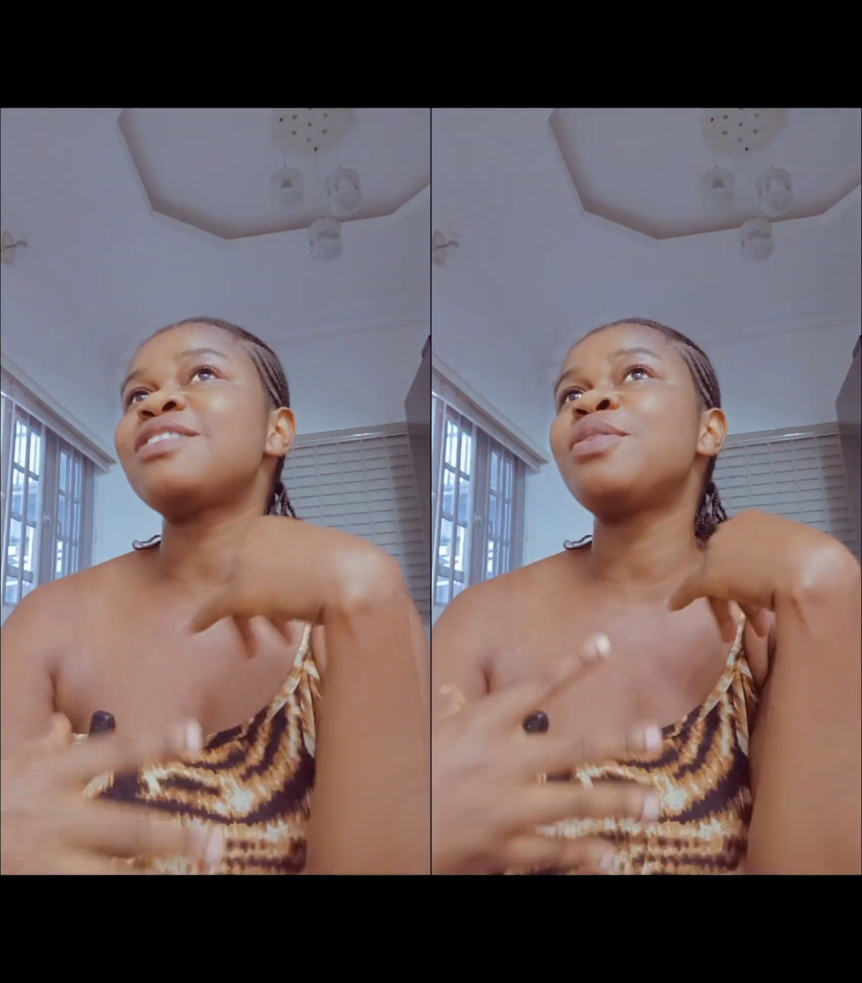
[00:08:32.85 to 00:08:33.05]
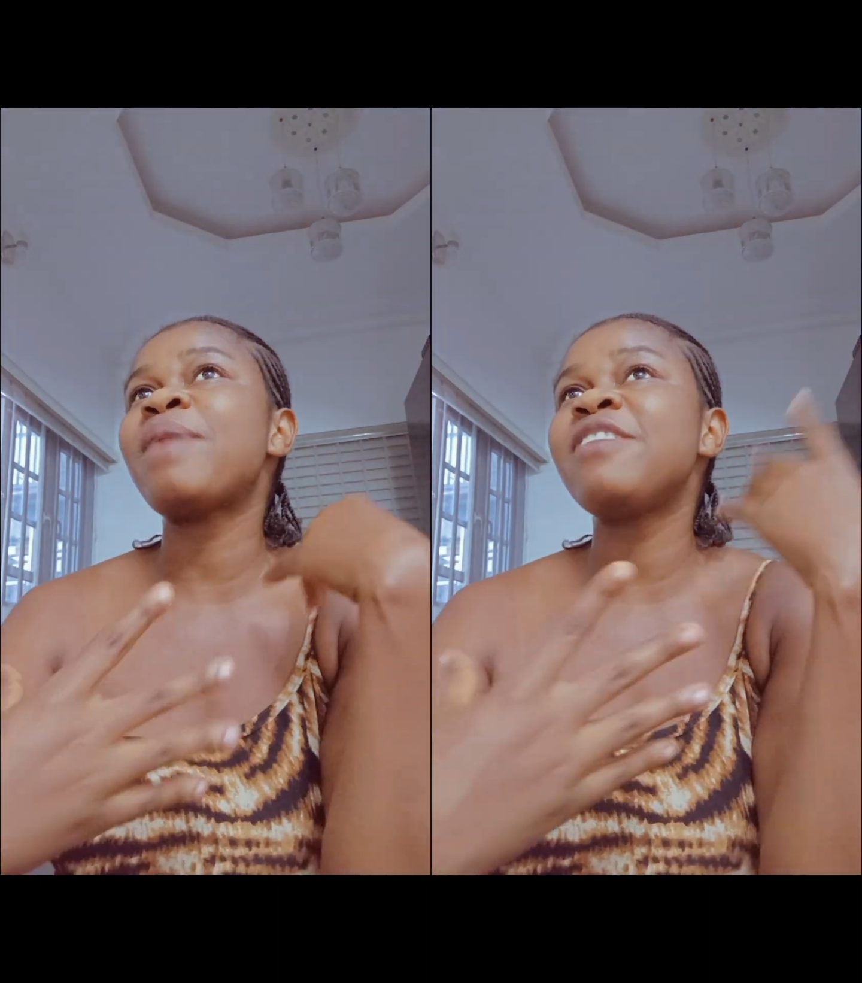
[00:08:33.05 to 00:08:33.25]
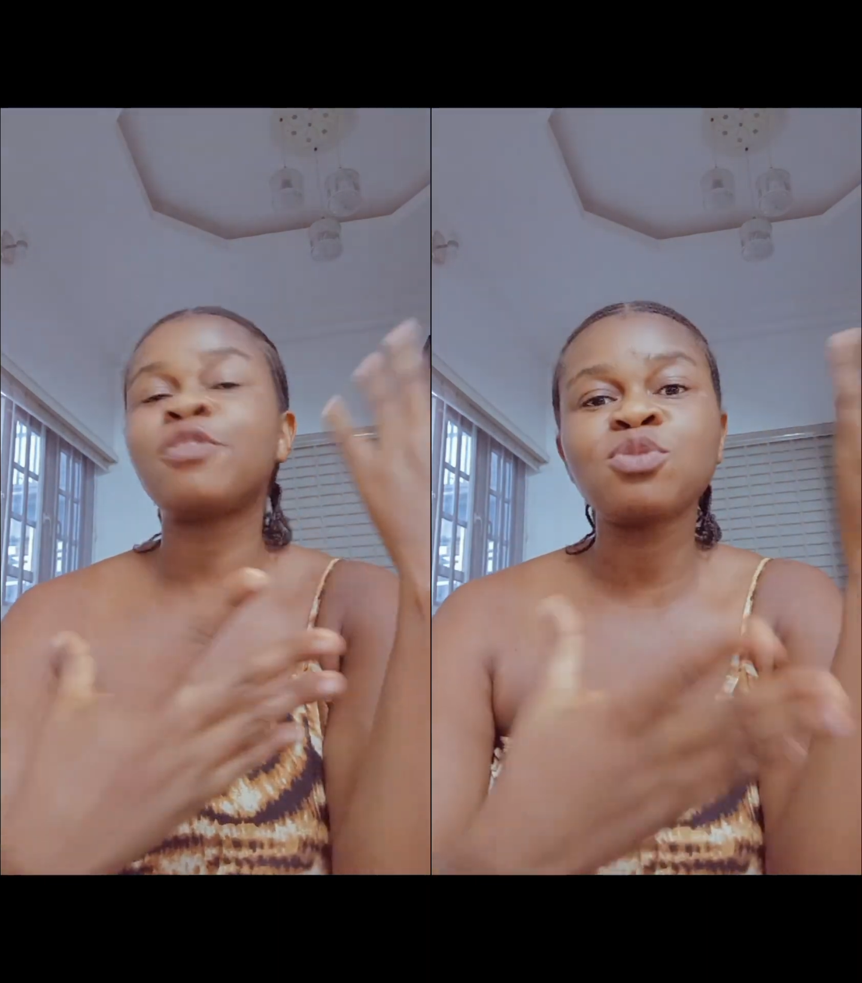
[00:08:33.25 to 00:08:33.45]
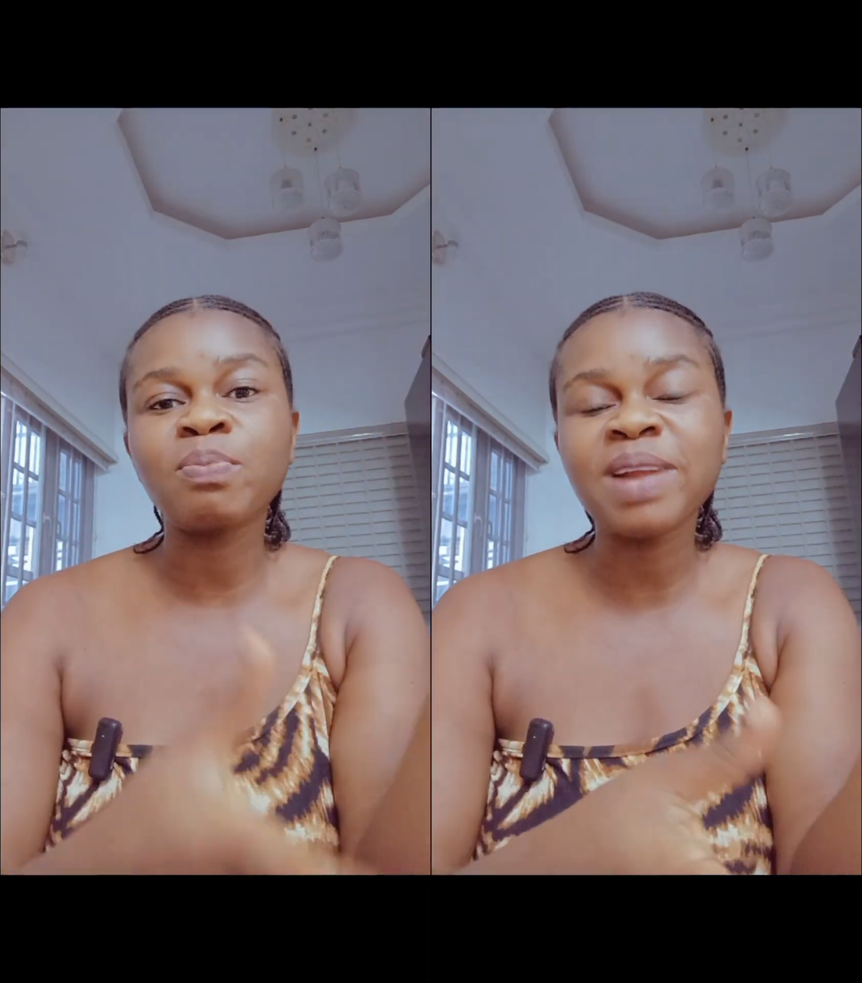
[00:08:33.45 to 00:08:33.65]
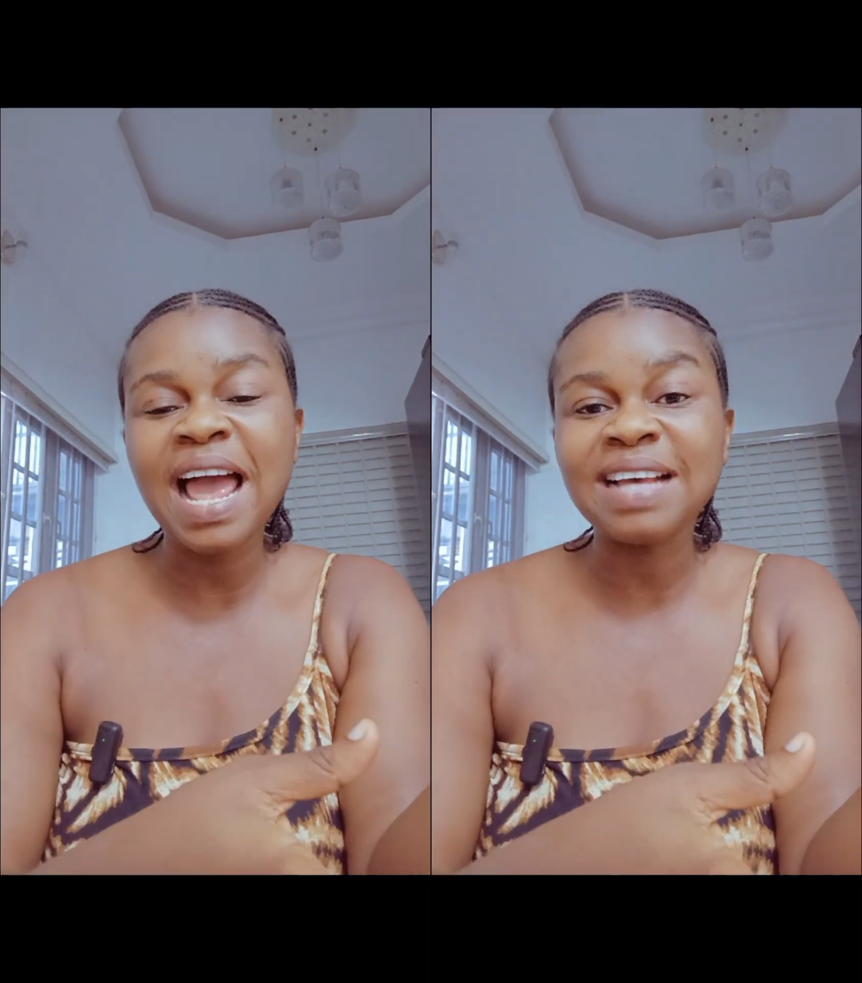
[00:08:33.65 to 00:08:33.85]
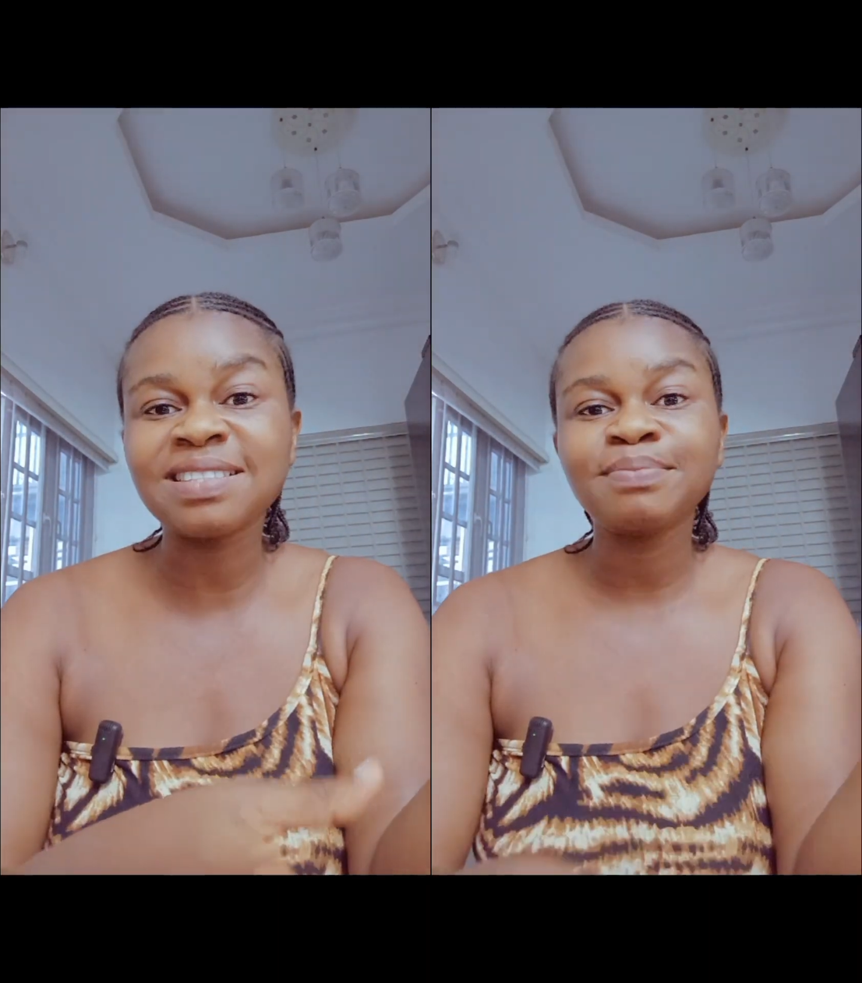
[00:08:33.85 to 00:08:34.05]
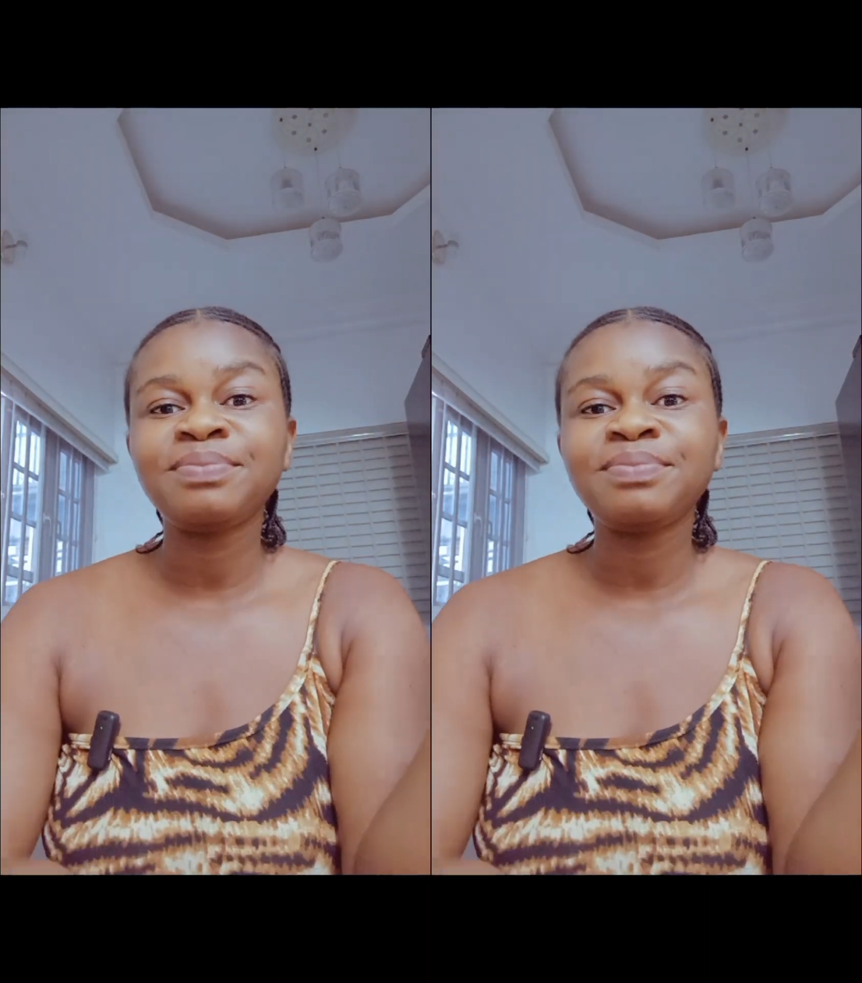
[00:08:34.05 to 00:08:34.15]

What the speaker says: as you're buying from suppliers,